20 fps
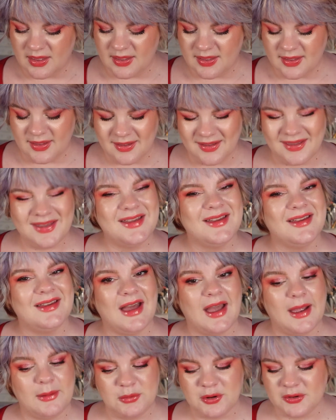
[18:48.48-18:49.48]

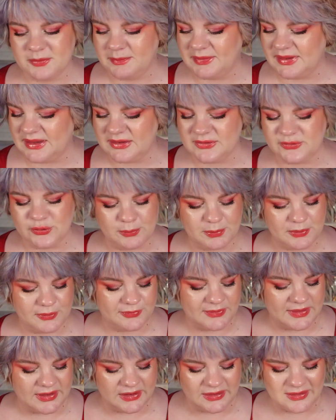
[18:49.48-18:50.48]
I'm not being super
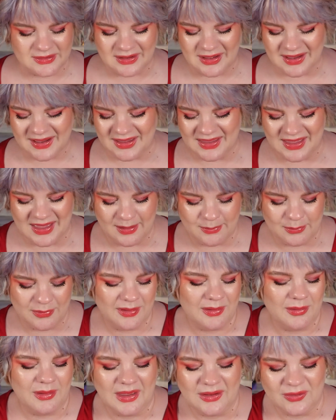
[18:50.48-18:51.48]
fun. I am
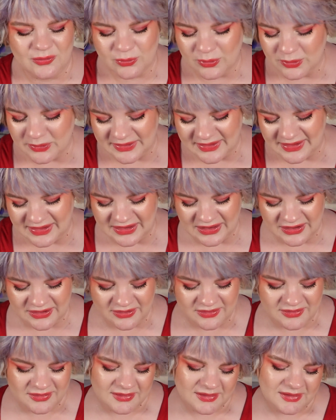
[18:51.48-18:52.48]
rolling
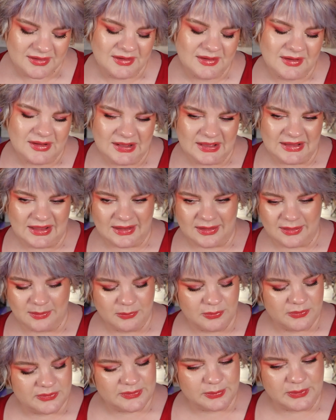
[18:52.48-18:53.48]
in, like,
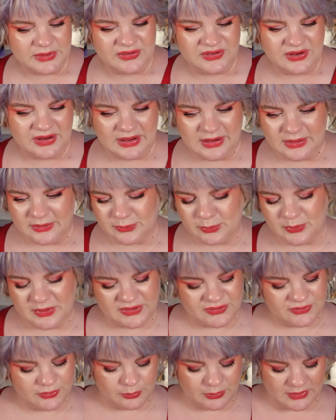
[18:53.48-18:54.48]
switching out
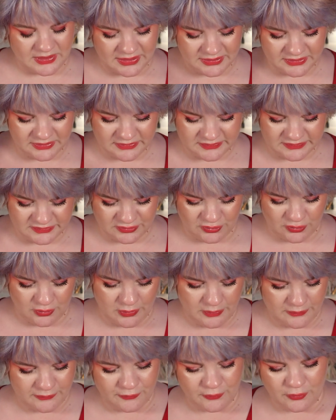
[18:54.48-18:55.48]
one to one.
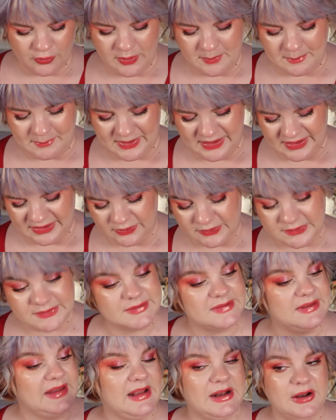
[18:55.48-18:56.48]
So for my
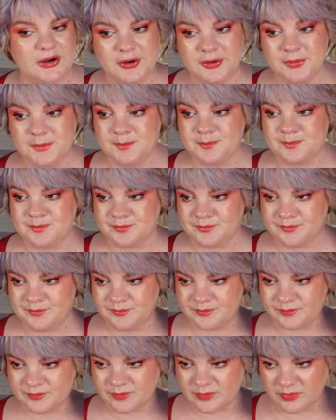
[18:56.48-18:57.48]
concealer,
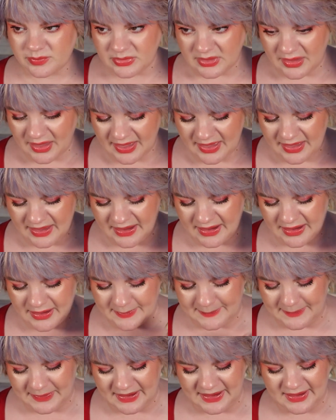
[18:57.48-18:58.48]

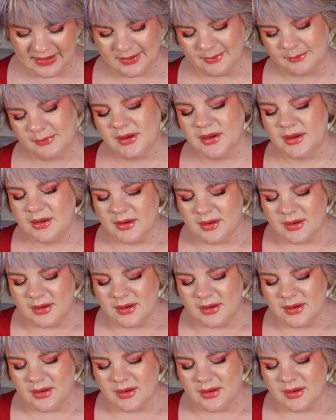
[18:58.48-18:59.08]
I am